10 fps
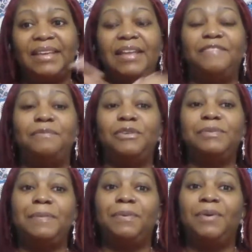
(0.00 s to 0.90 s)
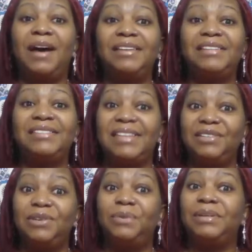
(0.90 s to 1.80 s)
And if most people are honest, they
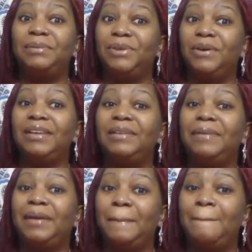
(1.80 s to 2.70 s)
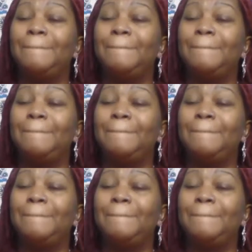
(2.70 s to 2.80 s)
know what I'm talking about.